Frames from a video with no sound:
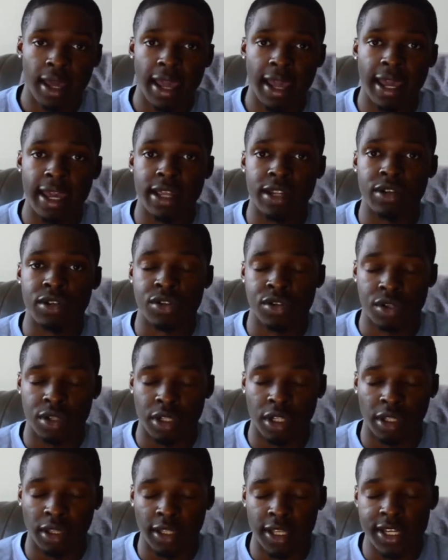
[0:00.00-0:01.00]
and
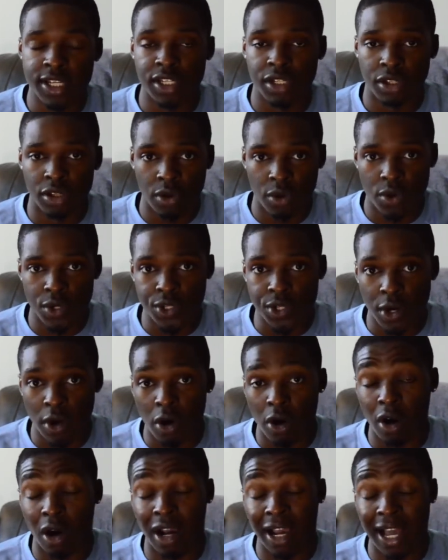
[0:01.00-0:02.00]
the list goes
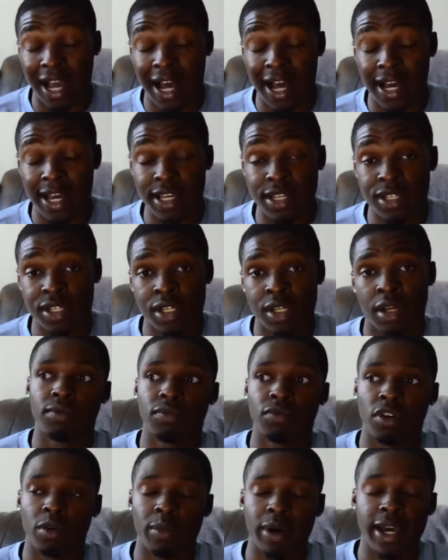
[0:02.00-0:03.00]
on, guys.
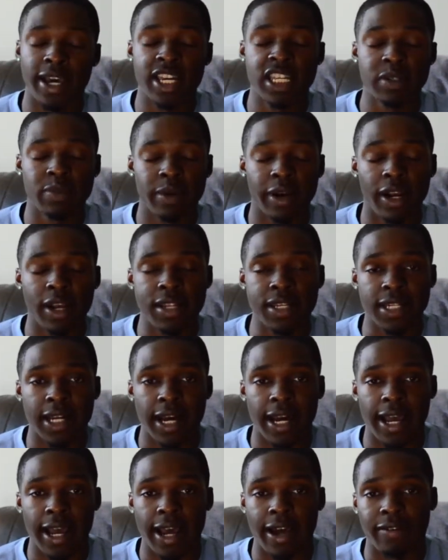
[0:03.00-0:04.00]
From my experience,
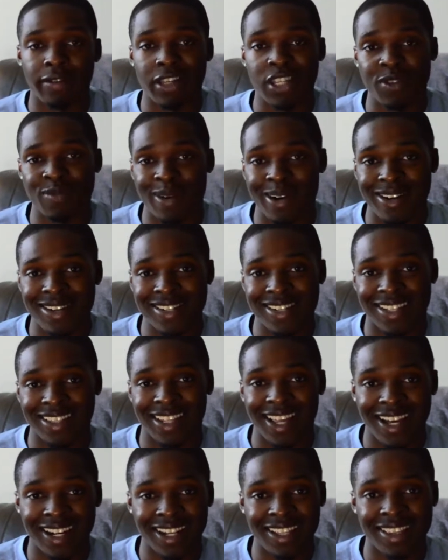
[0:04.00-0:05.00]
I have experienced a
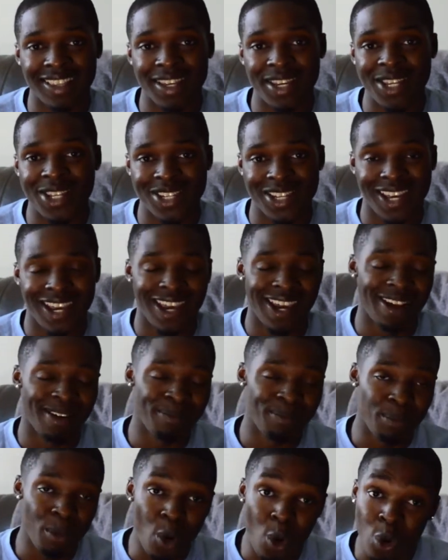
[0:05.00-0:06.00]
lot of these and
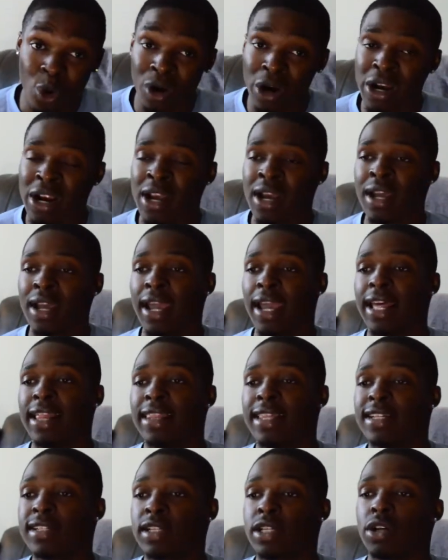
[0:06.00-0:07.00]
more, and
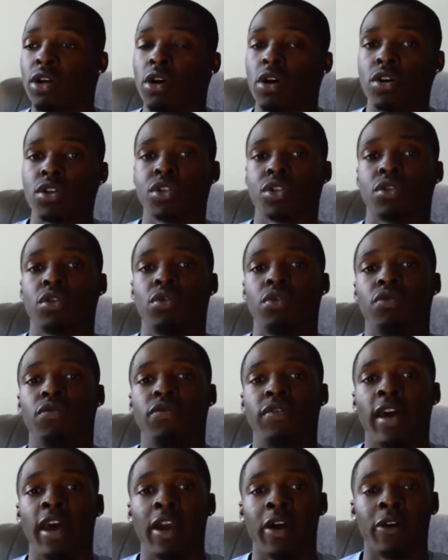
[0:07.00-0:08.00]
this could also
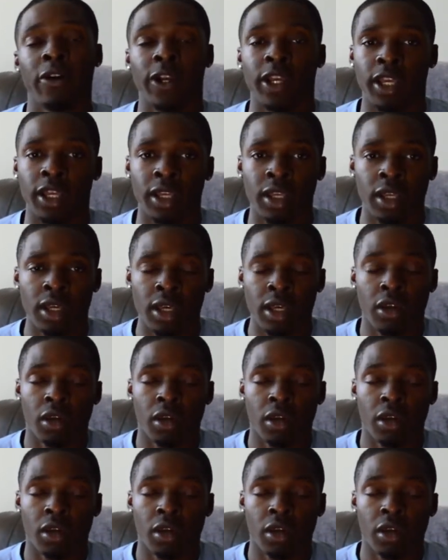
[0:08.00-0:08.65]
vary